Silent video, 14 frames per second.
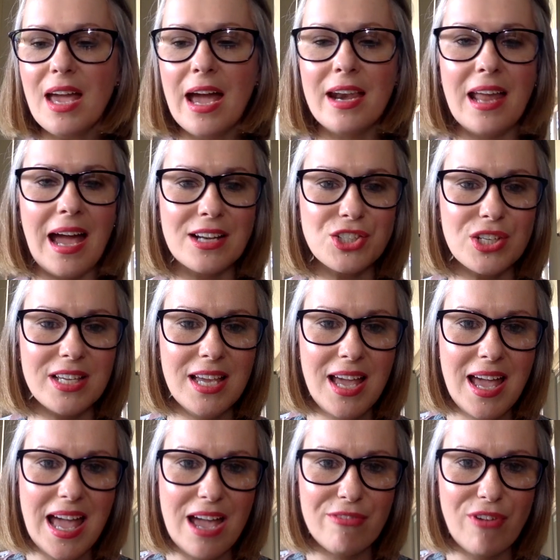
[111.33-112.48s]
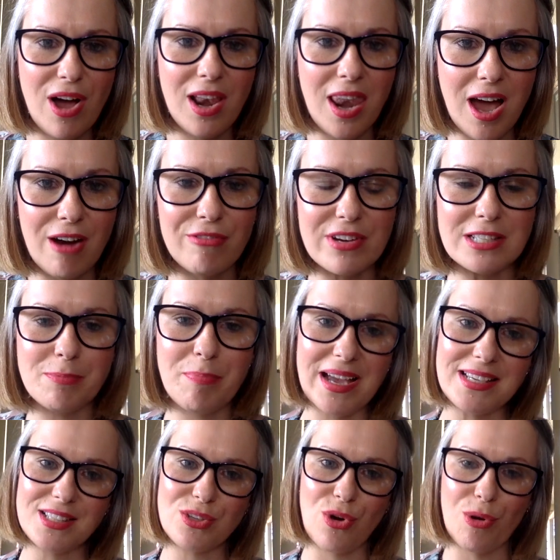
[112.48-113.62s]
And actually, if our love is
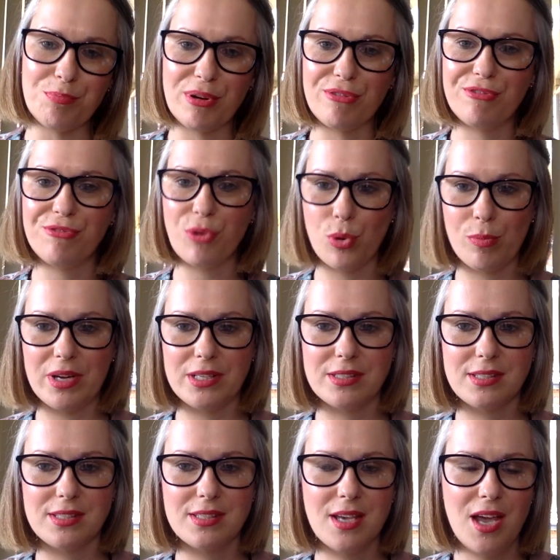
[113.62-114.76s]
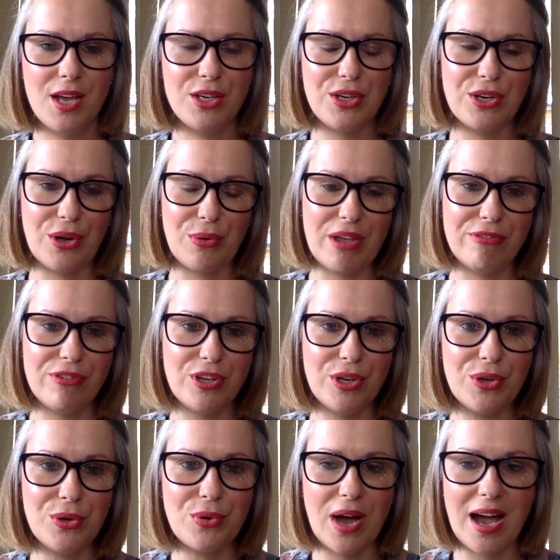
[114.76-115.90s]
based on performance, if
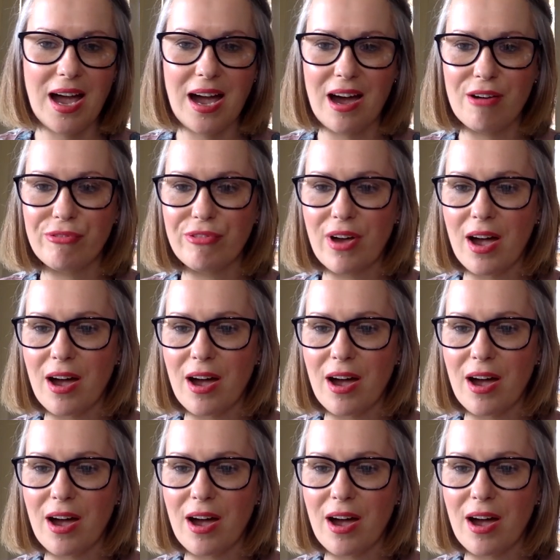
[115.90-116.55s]
you have,